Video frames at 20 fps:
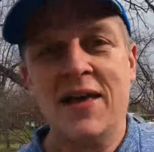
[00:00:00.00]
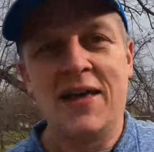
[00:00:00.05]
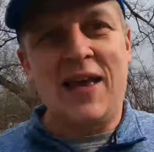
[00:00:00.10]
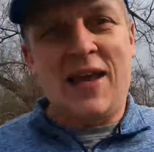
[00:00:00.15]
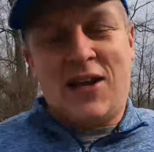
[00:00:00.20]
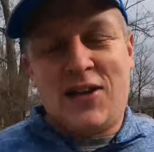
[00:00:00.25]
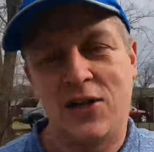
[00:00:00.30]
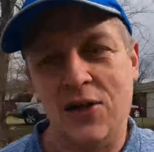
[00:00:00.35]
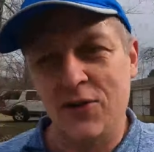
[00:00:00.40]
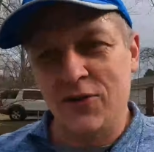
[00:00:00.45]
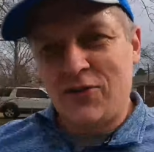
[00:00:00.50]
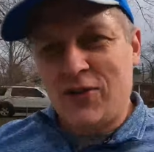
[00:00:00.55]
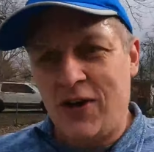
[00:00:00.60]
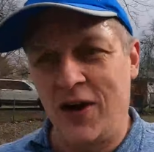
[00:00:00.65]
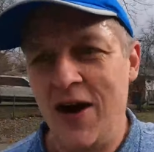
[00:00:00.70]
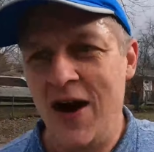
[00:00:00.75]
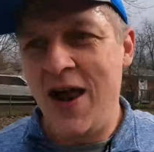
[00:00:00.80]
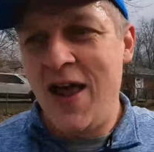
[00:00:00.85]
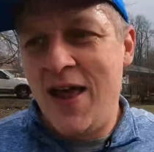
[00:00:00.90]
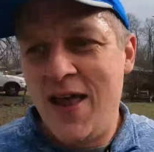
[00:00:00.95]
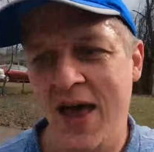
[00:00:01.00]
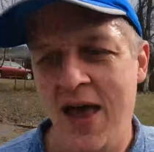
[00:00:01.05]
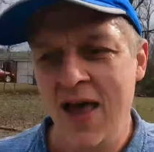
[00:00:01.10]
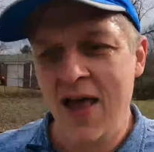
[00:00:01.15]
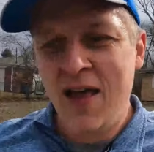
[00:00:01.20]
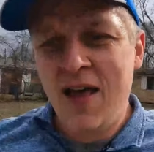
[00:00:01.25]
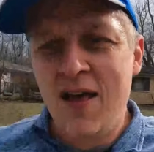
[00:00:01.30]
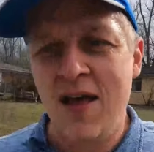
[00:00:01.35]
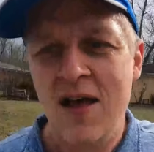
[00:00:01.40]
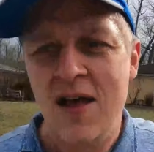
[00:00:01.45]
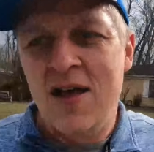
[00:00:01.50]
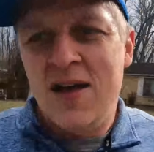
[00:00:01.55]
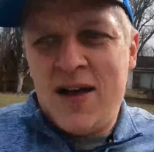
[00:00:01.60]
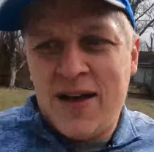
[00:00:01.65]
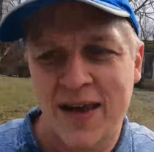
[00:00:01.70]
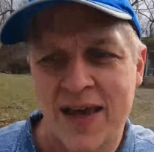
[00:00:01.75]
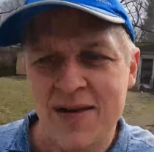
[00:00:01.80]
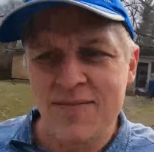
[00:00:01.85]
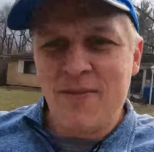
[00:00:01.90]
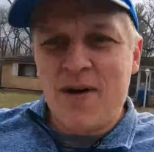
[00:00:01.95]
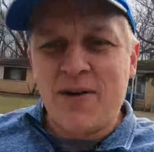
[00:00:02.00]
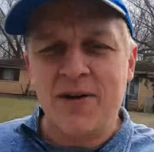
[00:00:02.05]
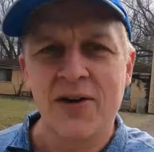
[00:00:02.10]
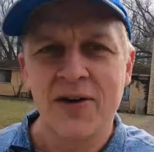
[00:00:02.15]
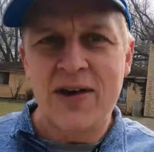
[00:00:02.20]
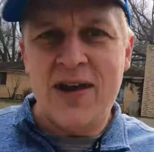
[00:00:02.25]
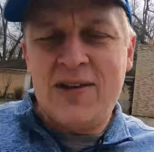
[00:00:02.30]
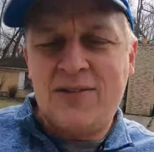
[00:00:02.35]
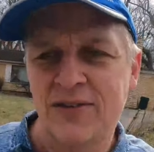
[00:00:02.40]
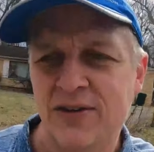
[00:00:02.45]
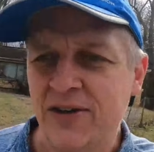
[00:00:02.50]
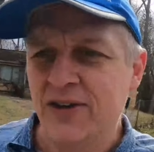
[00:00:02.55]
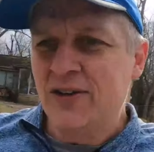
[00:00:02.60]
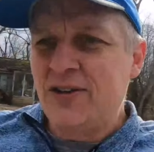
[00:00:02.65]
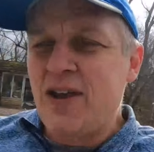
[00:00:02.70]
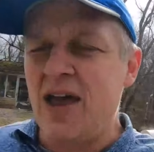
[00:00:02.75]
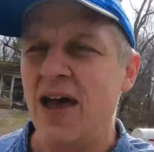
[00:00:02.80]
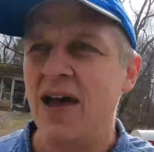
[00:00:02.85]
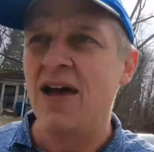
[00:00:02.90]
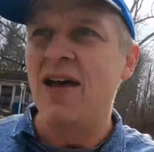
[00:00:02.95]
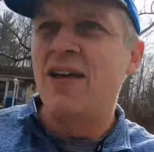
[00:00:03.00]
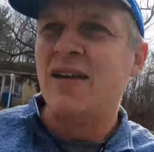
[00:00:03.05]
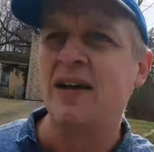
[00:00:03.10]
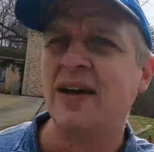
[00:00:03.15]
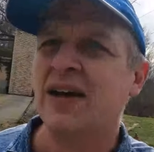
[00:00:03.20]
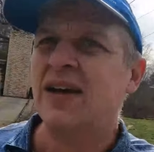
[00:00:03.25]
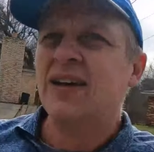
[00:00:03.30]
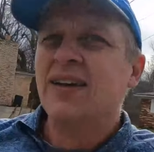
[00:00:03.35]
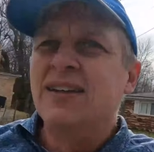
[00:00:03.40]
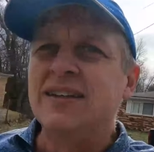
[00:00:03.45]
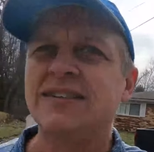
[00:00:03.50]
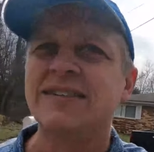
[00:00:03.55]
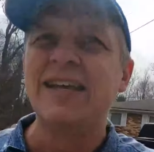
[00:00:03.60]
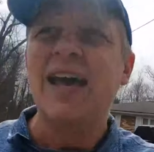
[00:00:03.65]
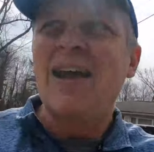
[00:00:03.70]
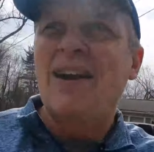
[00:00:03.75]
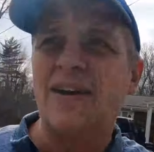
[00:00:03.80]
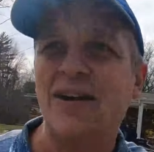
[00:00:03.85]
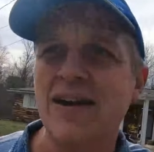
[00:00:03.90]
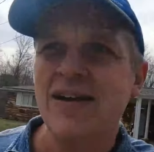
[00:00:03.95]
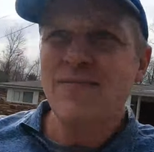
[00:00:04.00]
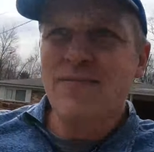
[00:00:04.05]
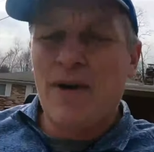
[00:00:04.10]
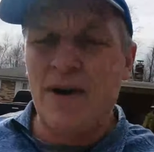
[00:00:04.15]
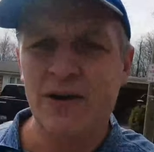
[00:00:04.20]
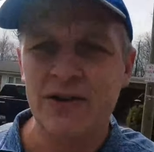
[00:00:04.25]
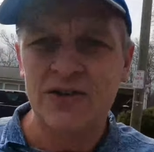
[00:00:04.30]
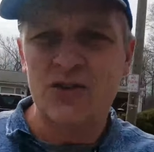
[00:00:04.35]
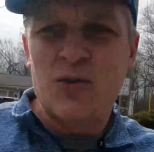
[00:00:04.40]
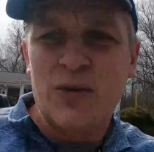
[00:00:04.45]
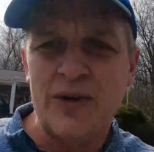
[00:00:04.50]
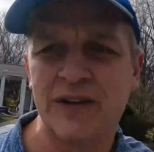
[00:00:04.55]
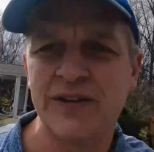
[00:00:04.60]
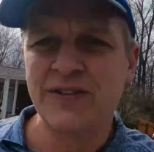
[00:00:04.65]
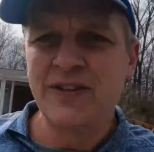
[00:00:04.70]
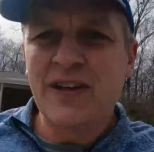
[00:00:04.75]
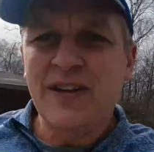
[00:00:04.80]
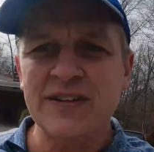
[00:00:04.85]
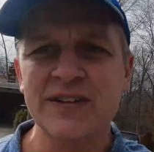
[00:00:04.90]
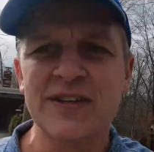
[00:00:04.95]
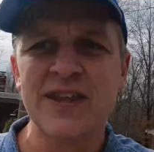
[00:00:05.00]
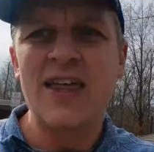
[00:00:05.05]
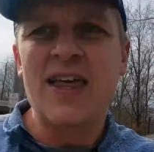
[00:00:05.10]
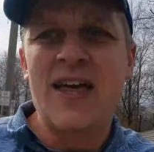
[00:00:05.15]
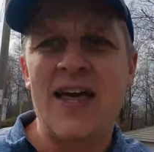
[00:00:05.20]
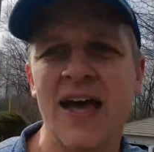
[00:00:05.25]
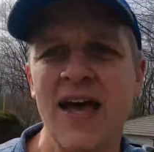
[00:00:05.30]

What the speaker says: get closer. Again, mark your calendars. Saturday, March 26th.